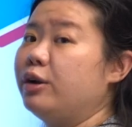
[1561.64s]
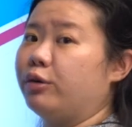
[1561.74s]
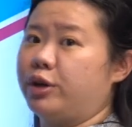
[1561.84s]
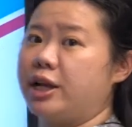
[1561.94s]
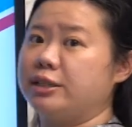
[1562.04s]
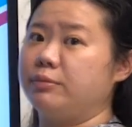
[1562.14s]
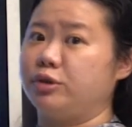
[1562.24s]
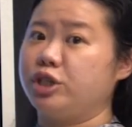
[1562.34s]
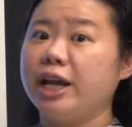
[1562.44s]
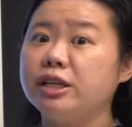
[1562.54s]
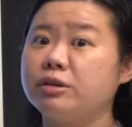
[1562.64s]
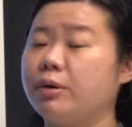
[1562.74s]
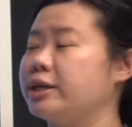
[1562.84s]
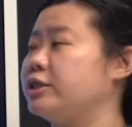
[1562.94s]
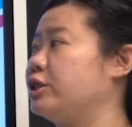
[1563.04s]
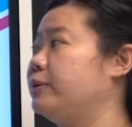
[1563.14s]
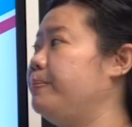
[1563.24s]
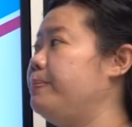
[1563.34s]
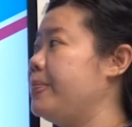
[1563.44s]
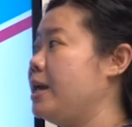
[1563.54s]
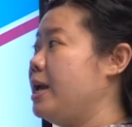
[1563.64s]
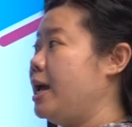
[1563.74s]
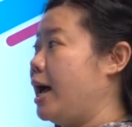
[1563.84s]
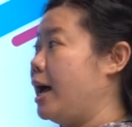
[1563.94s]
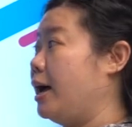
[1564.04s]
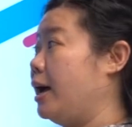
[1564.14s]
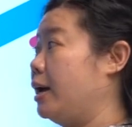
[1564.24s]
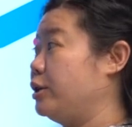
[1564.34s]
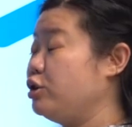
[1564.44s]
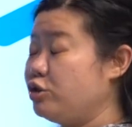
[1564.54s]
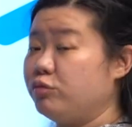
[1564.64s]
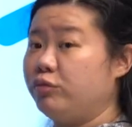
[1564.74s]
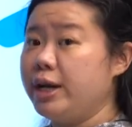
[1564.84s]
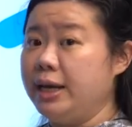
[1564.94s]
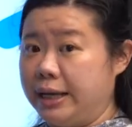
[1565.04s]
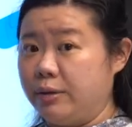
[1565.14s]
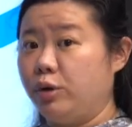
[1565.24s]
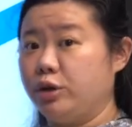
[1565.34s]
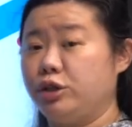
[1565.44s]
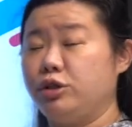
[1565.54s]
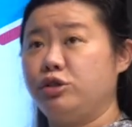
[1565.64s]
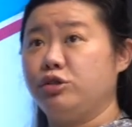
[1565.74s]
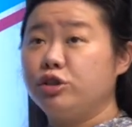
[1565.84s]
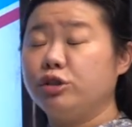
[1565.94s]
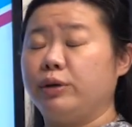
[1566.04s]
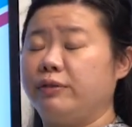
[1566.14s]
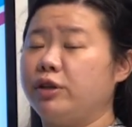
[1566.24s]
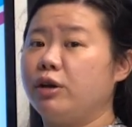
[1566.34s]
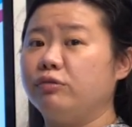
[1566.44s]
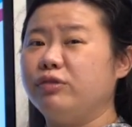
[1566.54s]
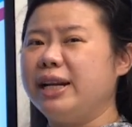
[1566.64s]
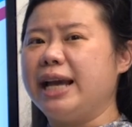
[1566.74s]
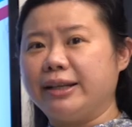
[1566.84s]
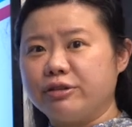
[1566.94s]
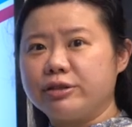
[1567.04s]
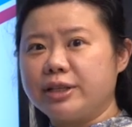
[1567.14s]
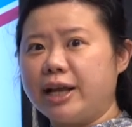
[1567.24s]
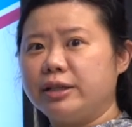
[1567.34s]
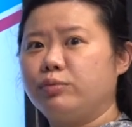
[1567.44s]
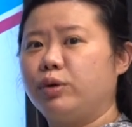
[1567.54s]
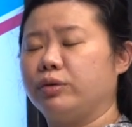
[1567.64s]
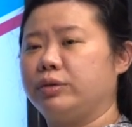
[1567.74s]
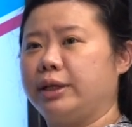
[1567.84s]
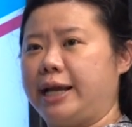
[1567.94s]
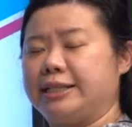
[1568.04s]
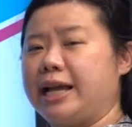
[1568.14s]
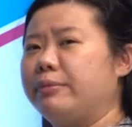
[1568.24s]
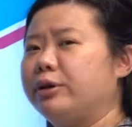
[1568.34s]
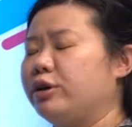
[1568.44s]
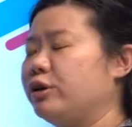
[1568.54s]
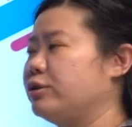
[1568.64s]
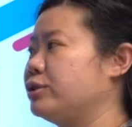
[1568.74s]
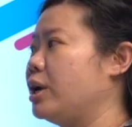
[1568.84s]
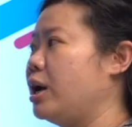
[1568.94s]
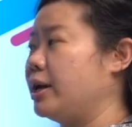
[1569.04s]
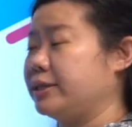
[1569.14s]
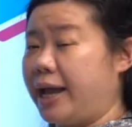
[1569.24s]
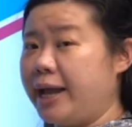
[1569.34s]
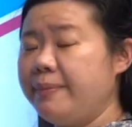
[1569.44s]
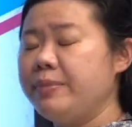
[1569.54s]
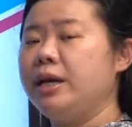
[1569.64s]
or you ask them to change a question. What you should do if you don't really understand what the examiners are saying,